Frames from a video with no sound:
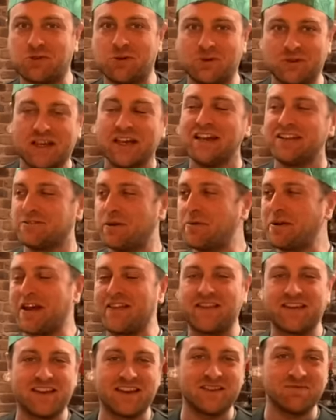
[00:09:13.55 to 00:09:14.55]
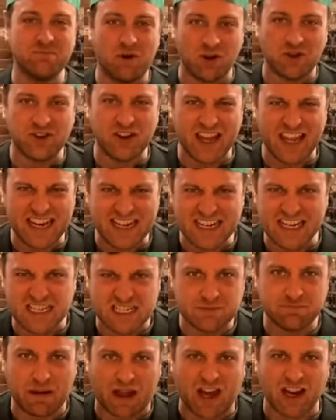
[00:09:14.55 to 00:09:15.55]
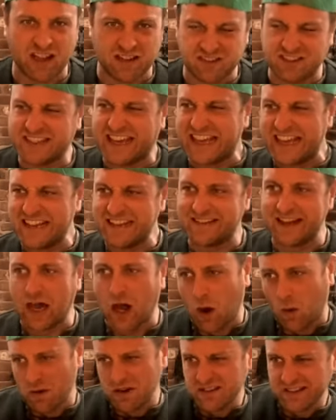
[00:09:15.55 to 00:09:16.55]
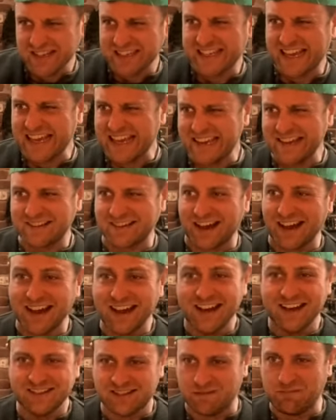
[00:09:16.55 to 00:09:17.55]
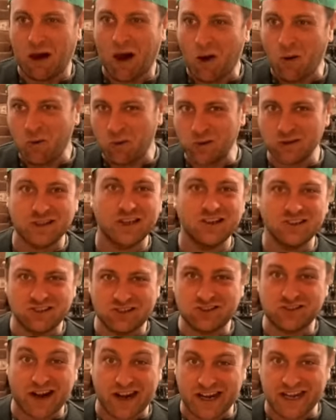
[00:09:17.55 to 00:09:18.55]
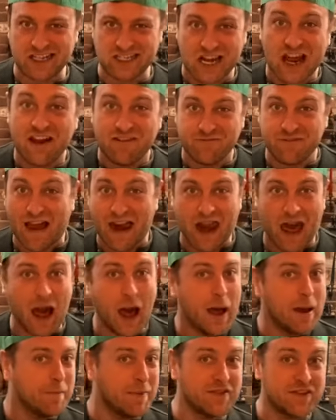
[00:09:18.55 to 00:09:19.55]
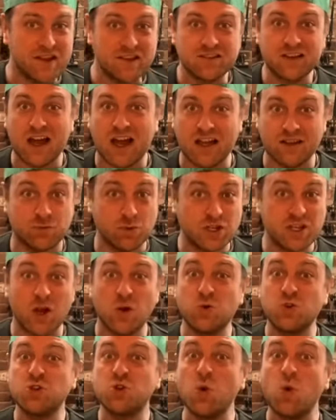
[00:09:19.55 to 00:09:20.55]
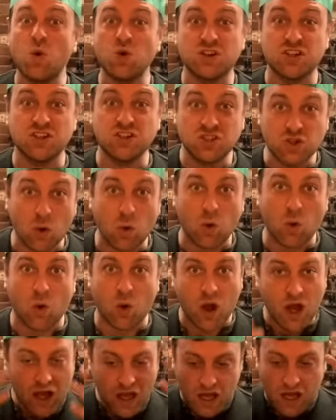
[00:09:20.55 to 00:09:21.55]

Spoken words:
called. It's where we get the modern English parlance, geyser. Oh, he's a geyser, some old, strange fella. But these guys would go door to door,